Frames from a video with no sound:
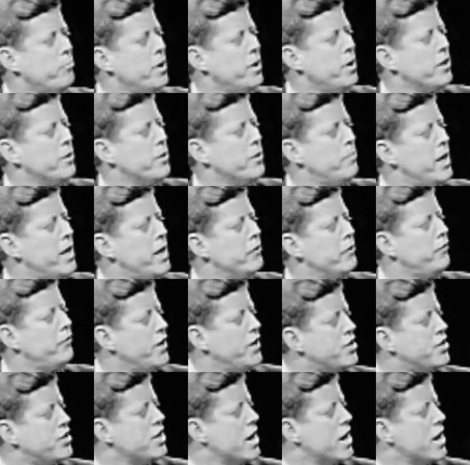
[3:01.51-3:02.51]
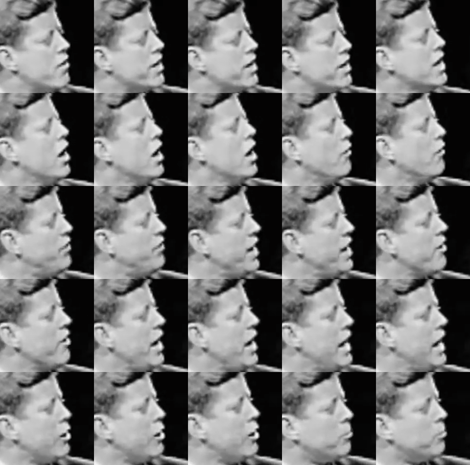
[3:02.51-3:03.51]
have been the beneficiary of
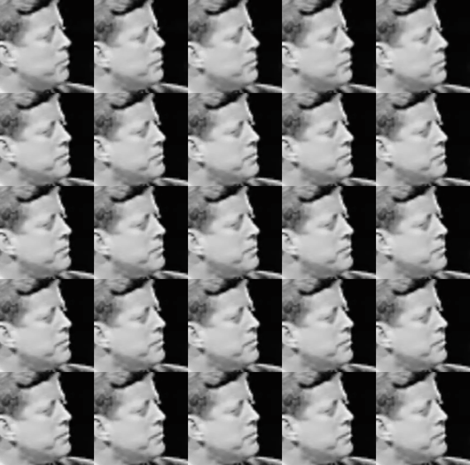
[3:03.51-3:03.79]
their help.